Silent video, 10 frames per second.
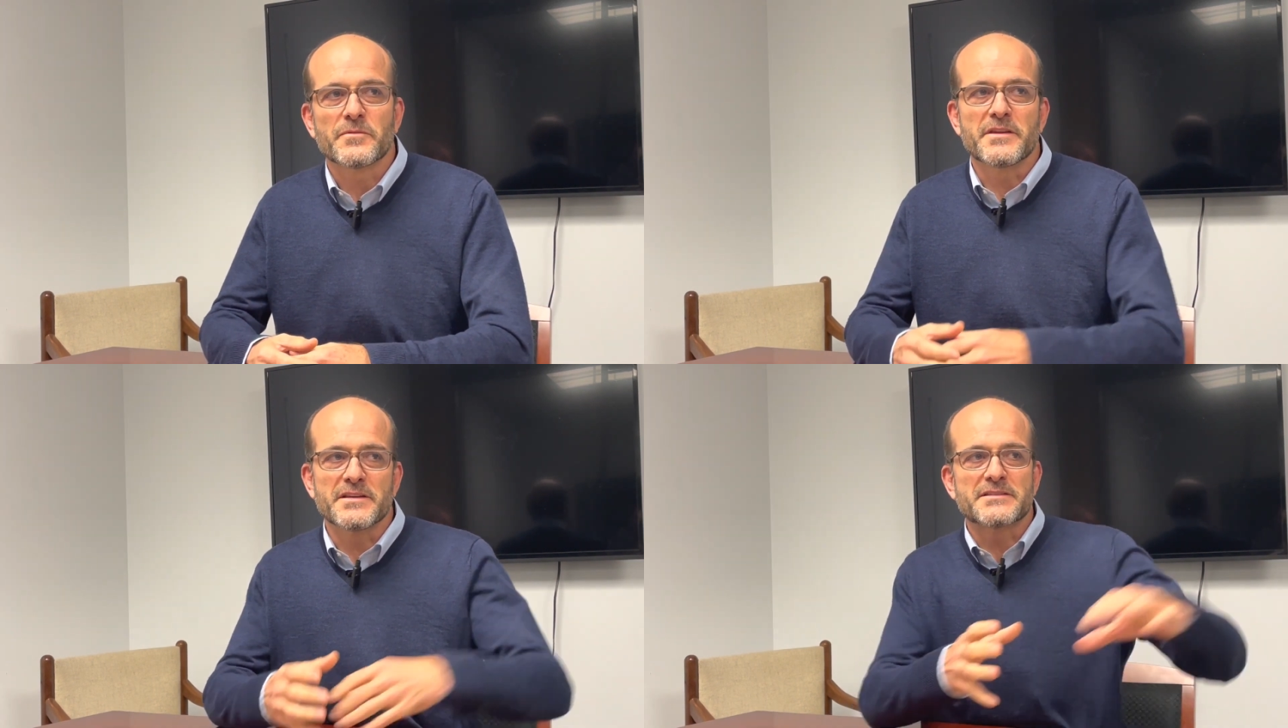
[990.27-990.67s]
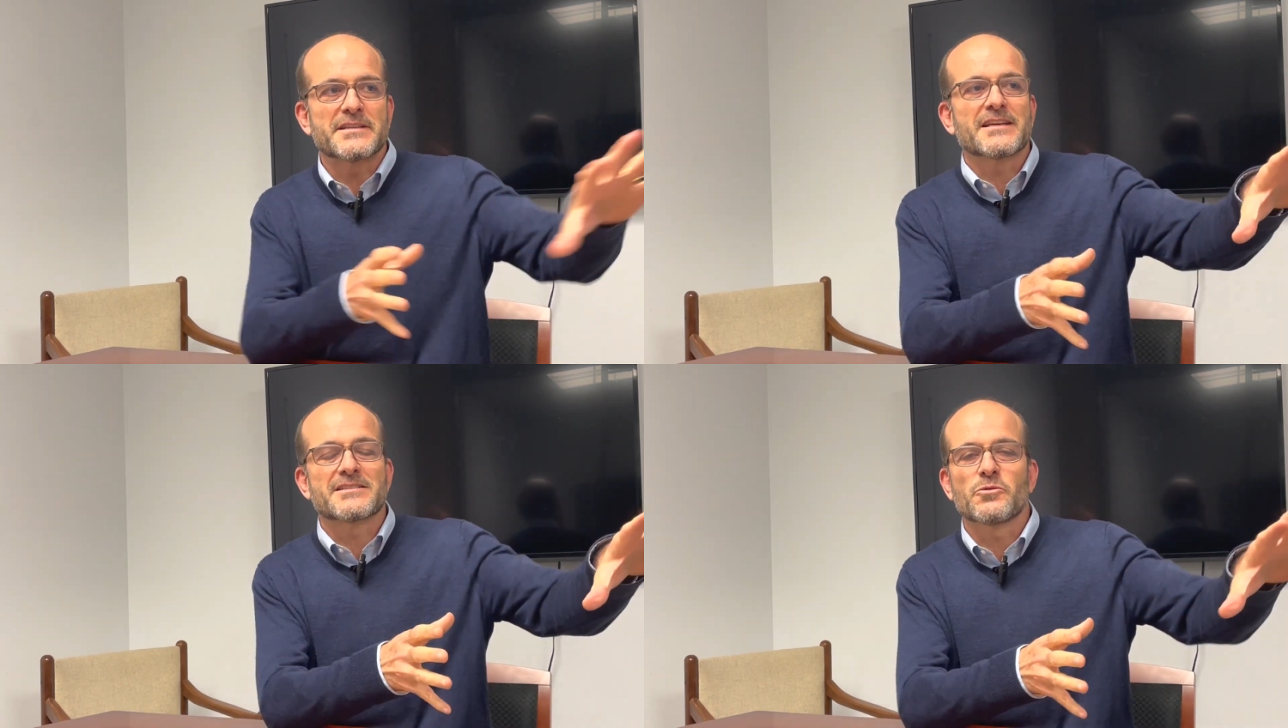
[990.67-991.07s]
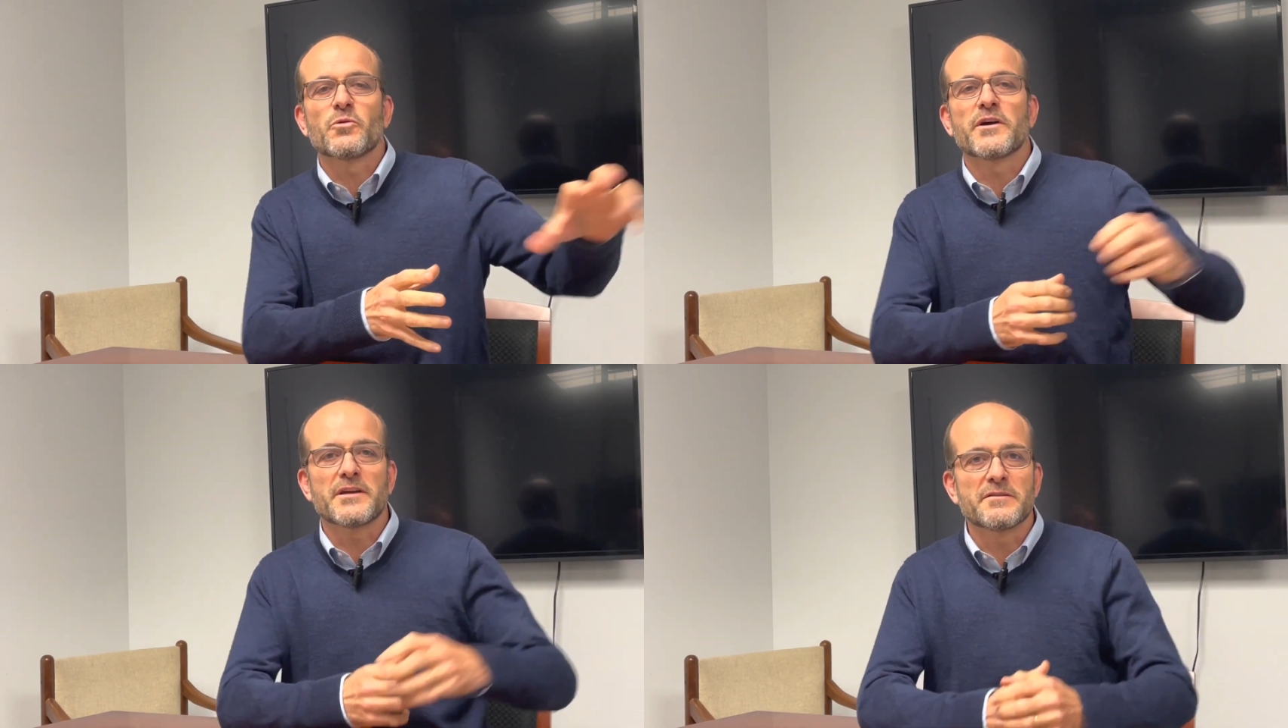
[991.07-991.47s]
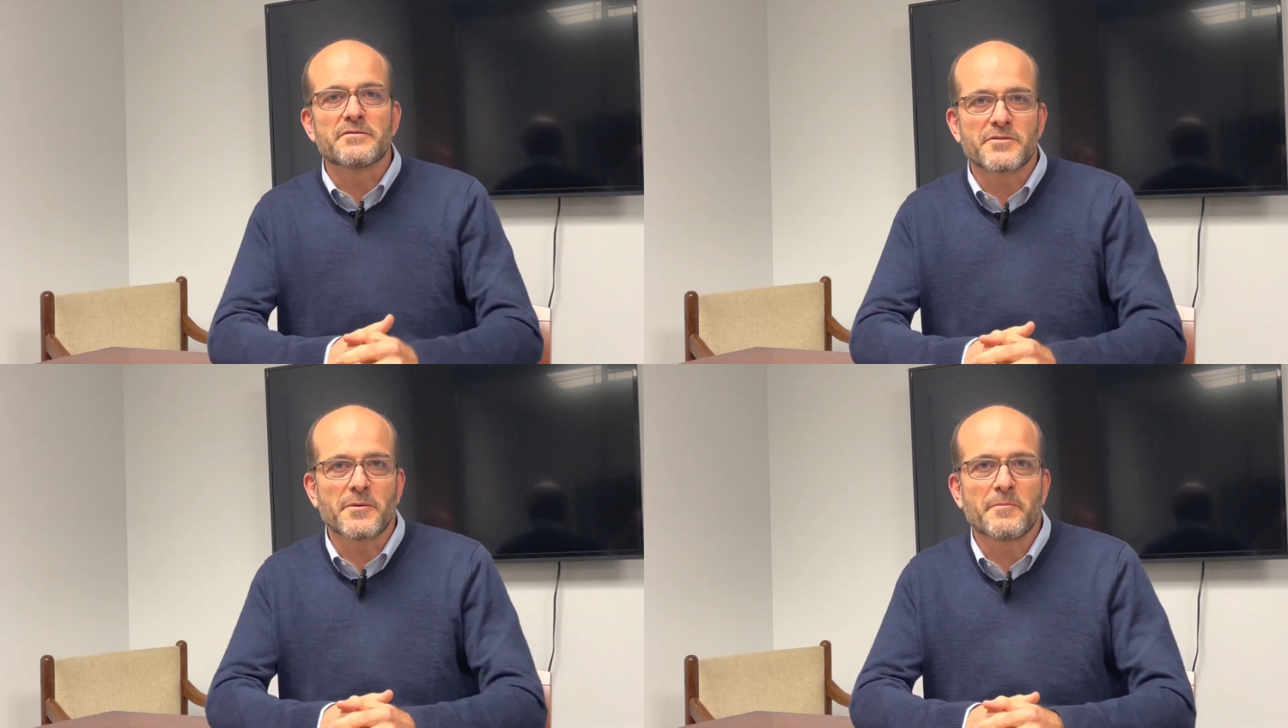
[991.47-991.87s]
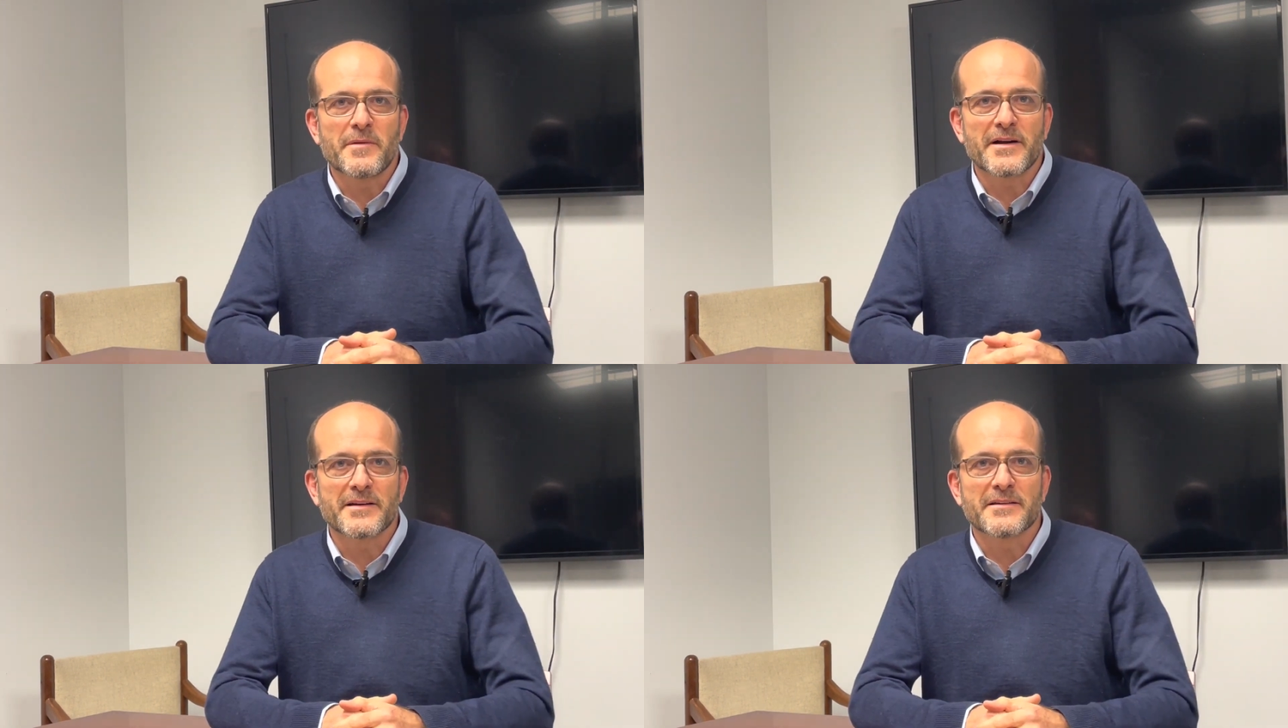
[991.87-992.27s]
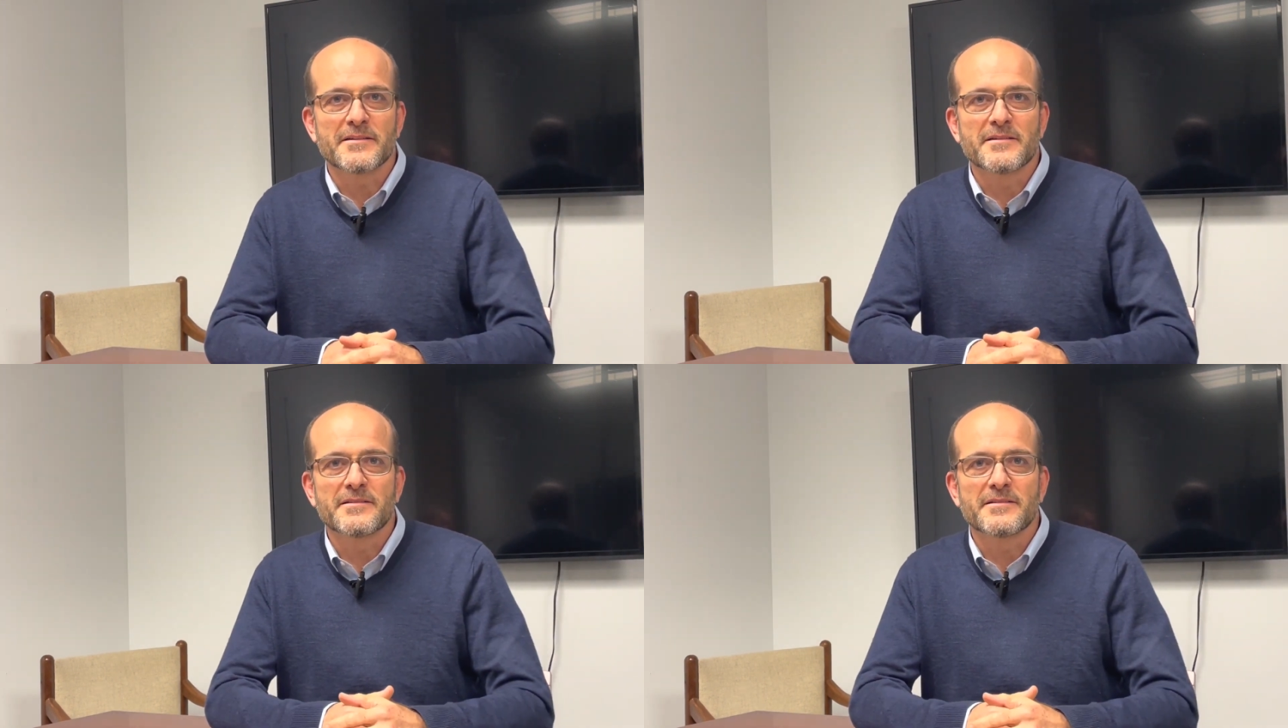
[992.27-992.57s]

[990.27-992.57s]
this takes away from my